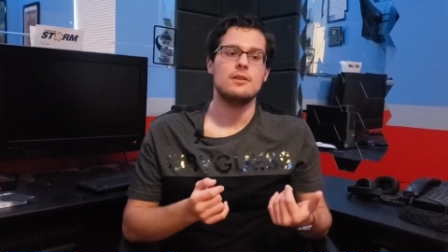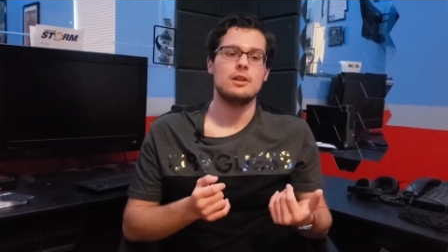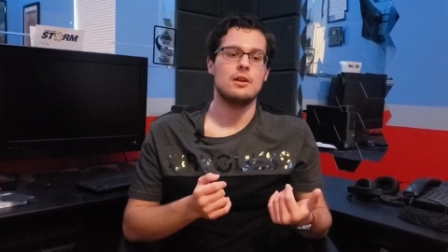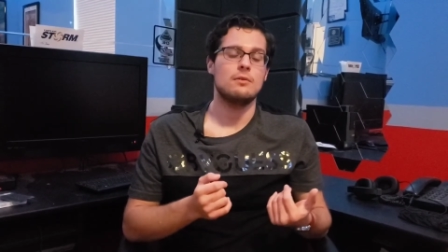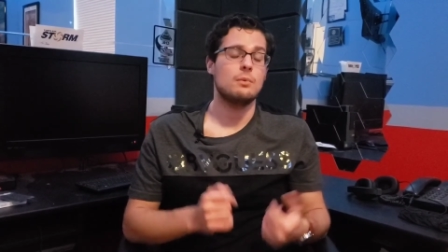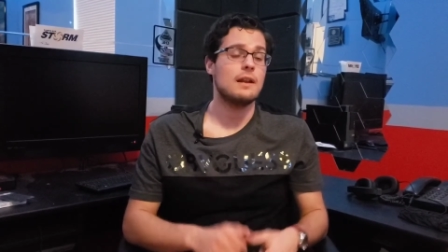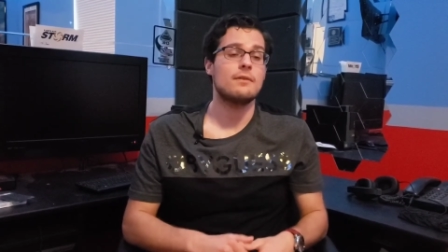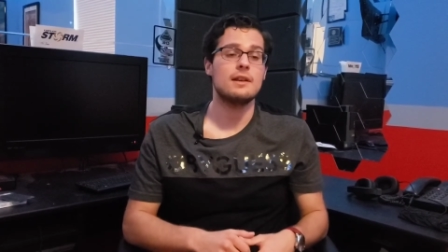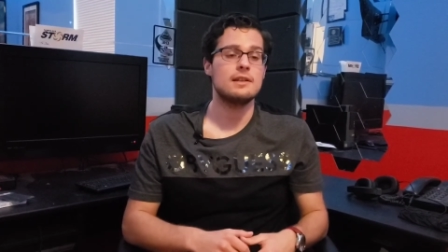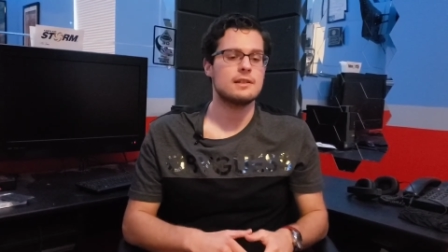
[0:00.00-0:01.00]
You know,
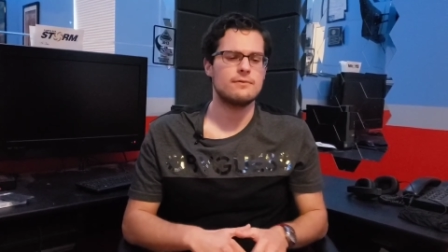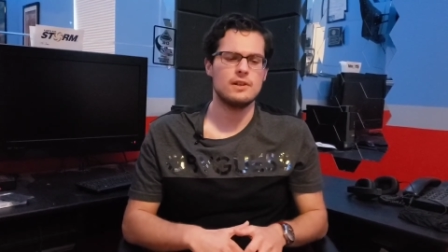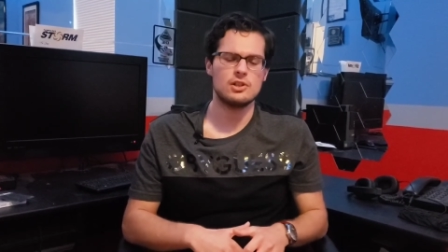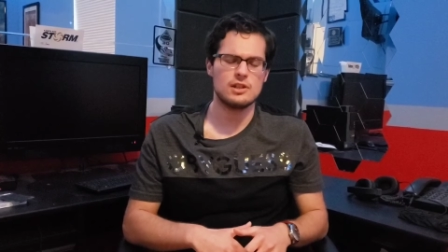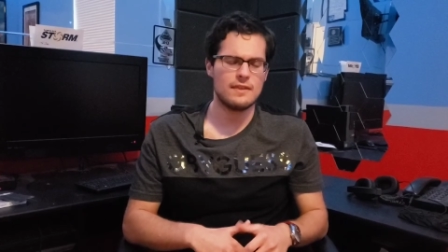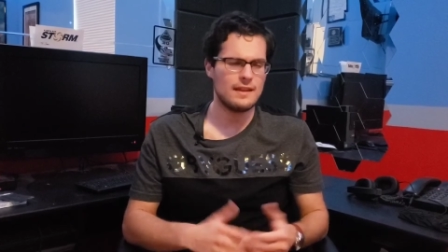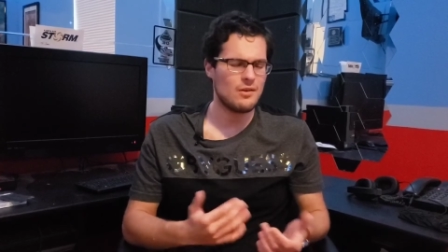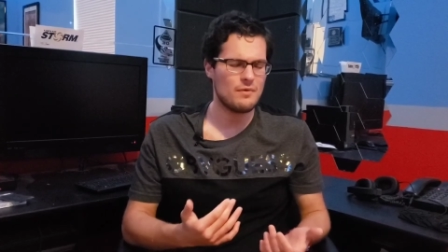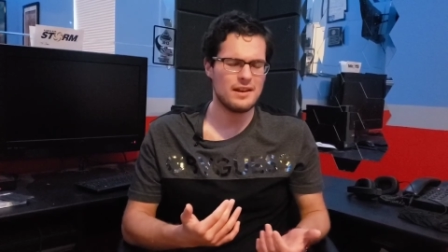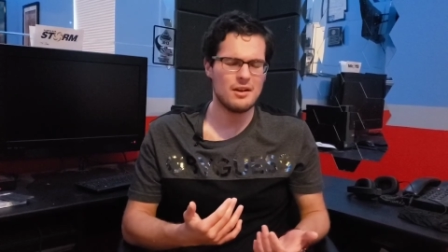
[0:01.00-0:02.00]
whatever it is, it finishes, I think,
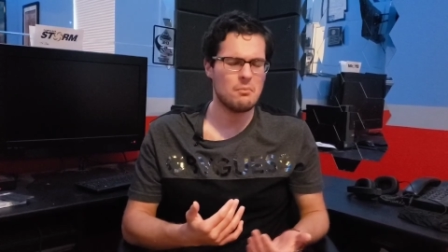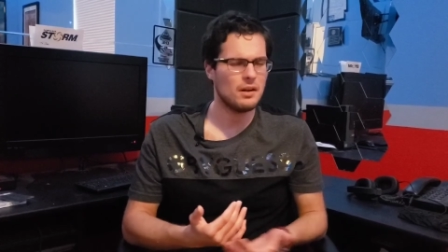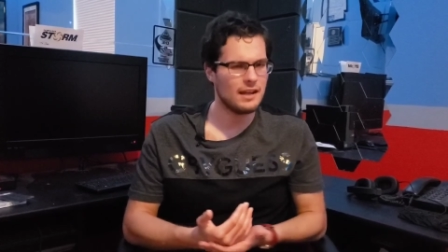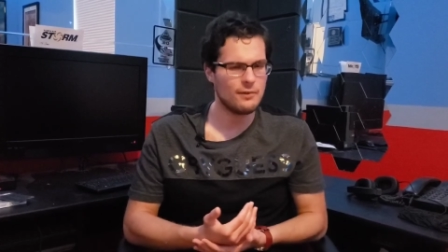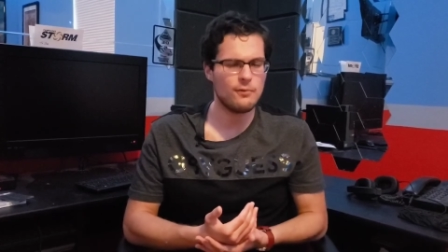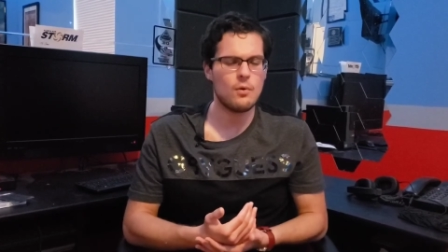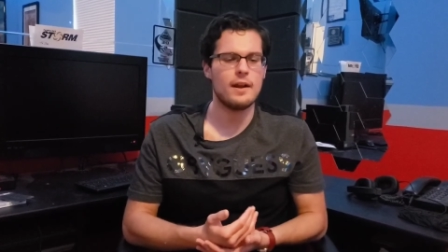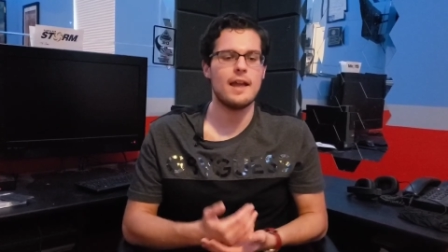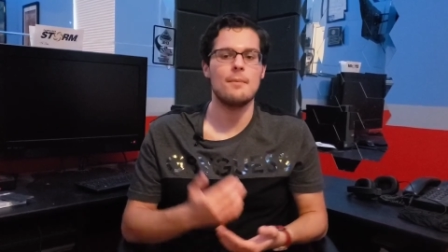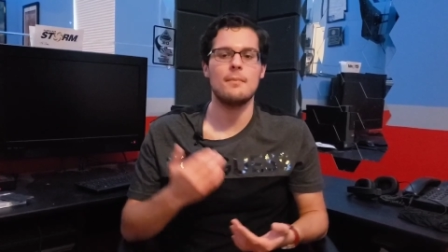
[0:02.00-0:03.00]
over here at Monday at four
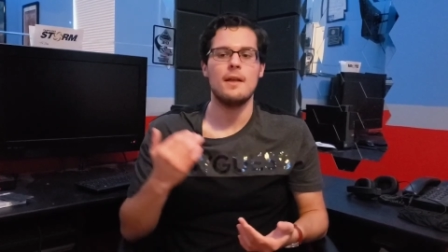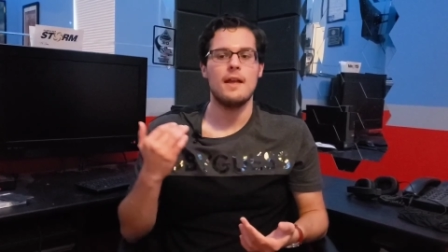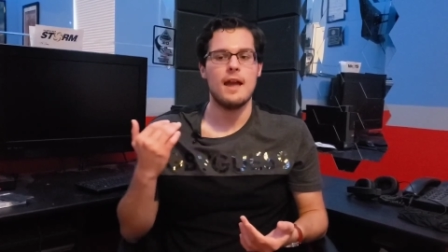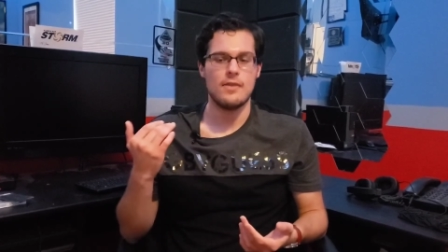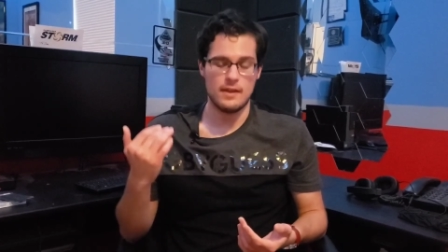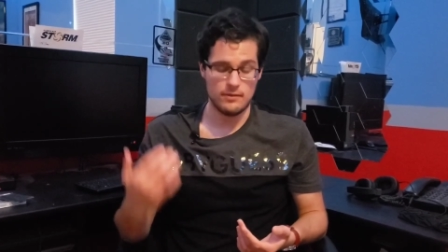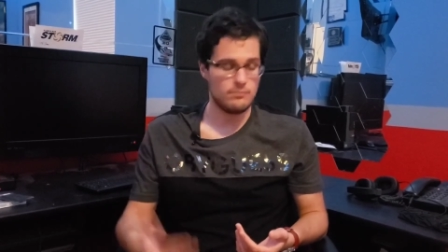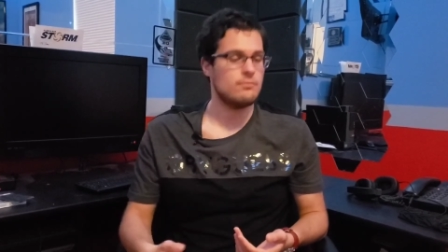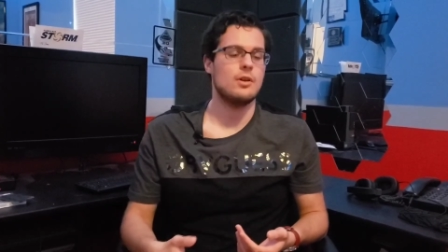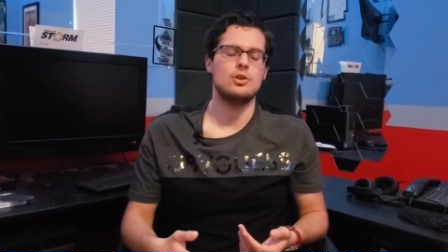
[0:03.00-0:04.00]
A M and
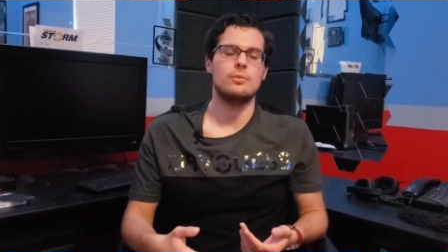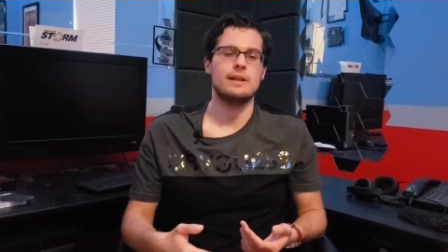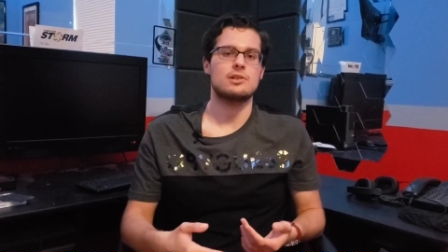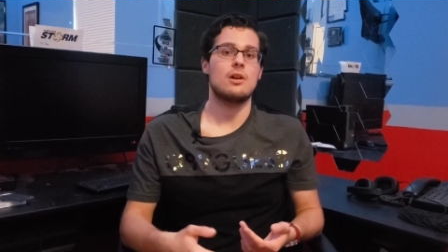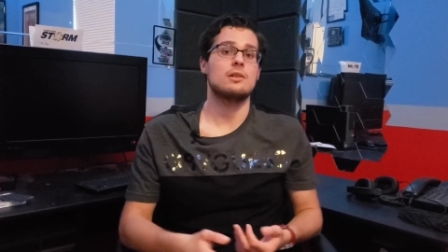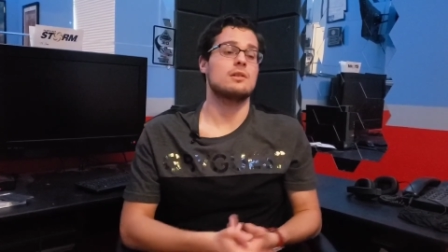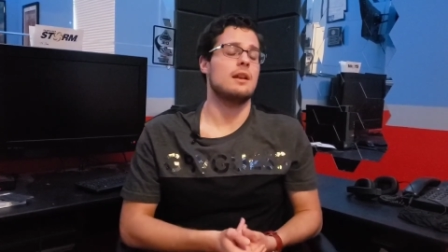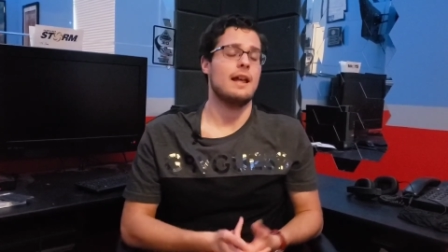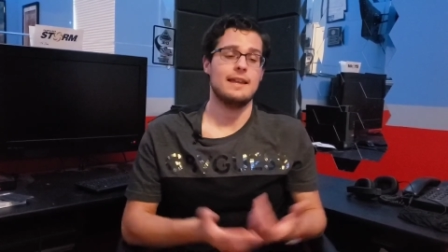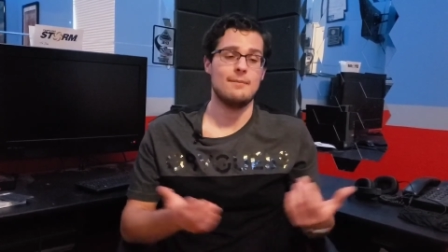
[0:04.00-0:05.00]
then a new week starts.
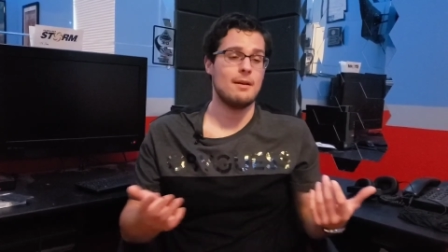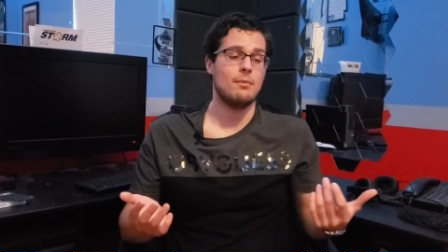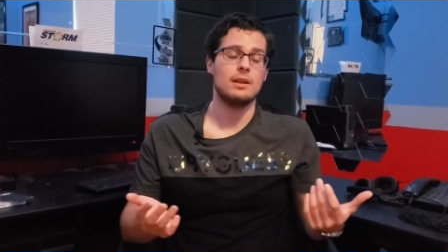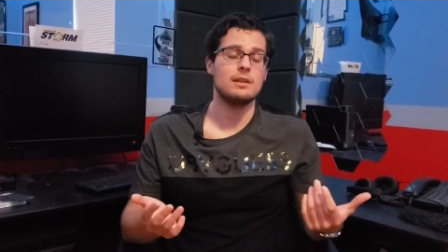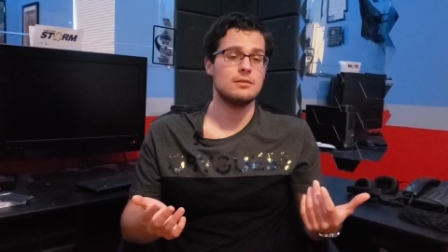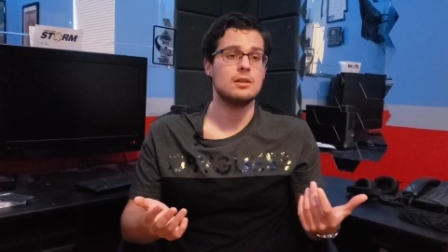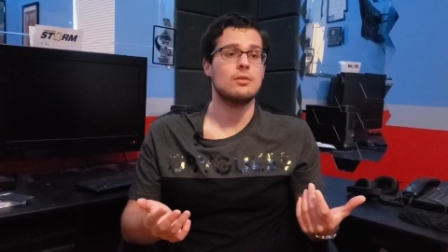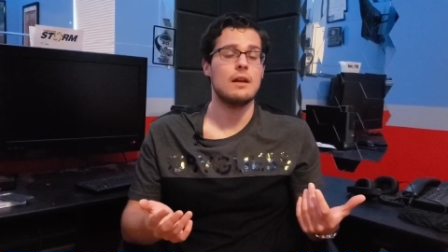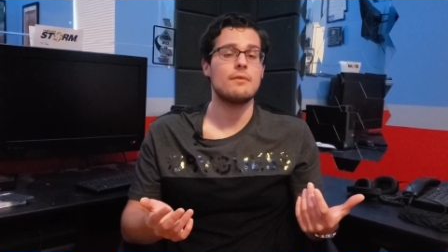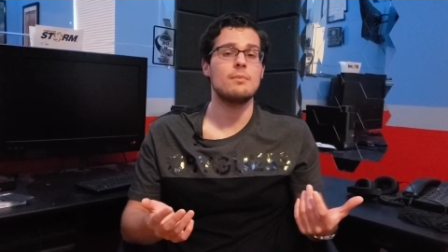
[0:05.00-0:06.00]
And I get my money, you
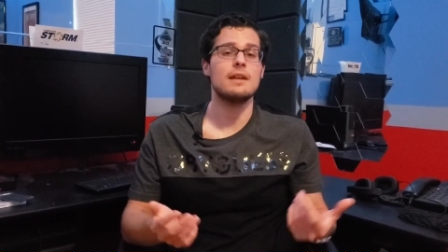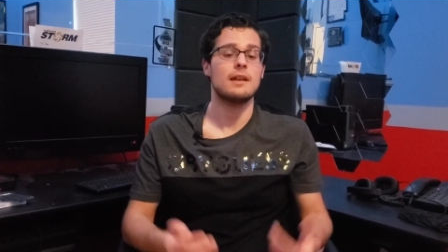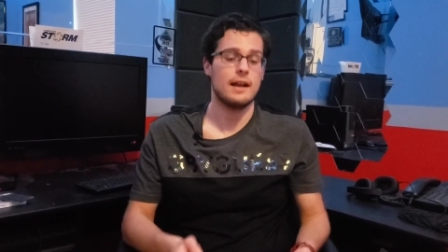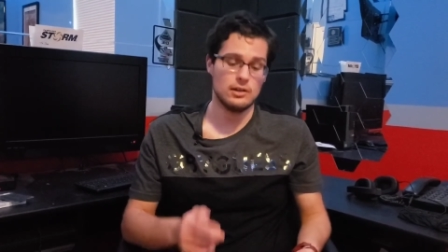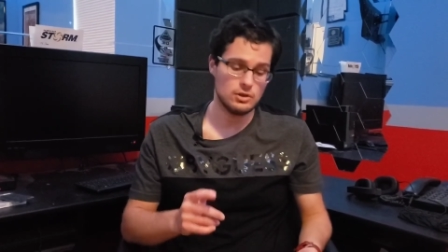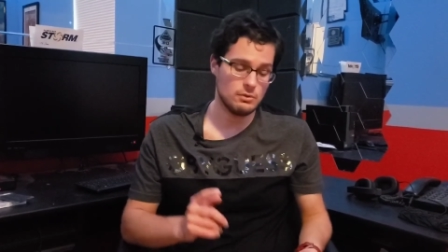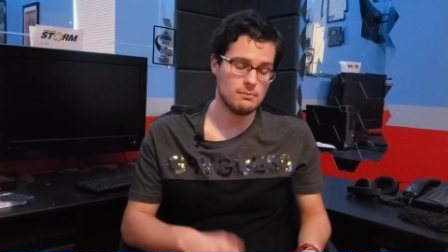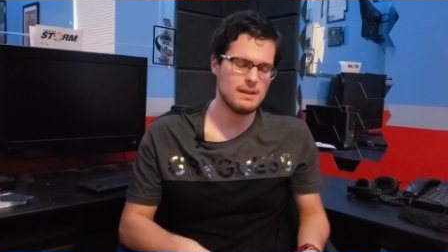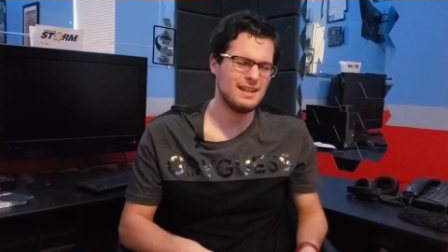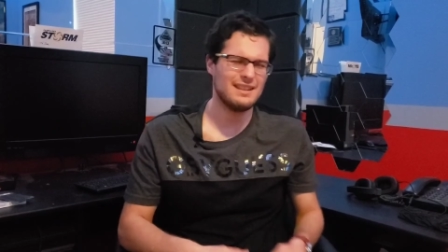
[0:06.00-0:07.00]
know, every week. I could do it
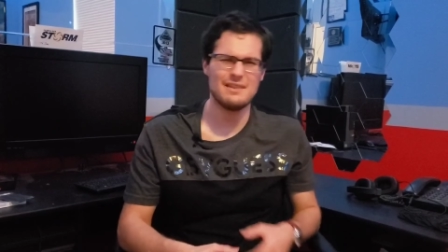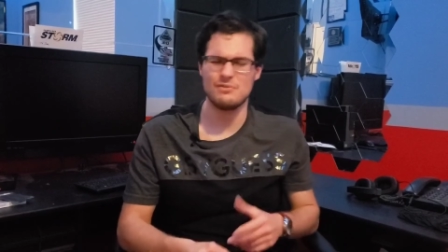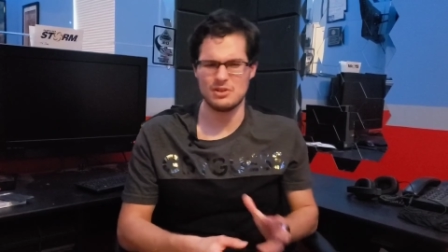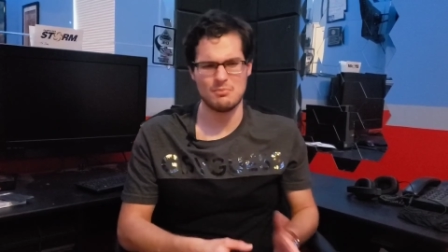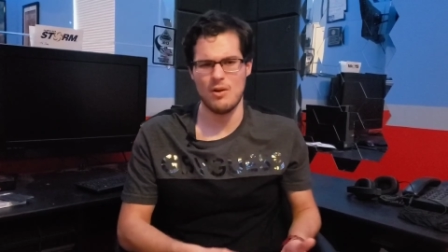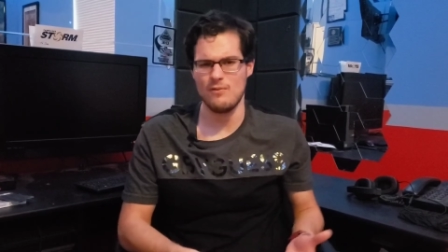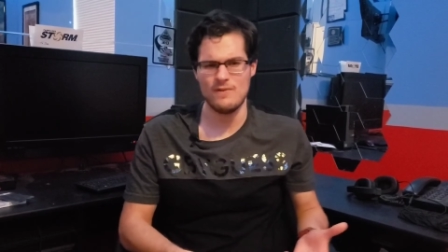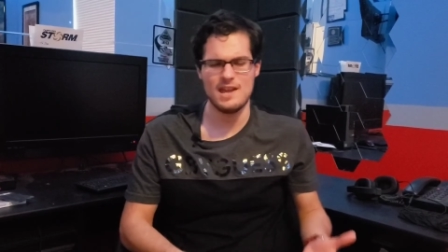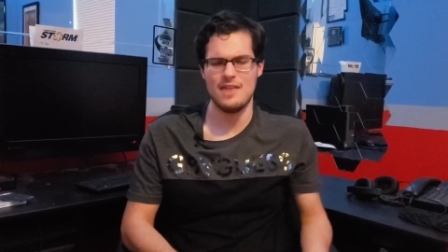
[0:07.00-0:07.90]
immediately for a small fee.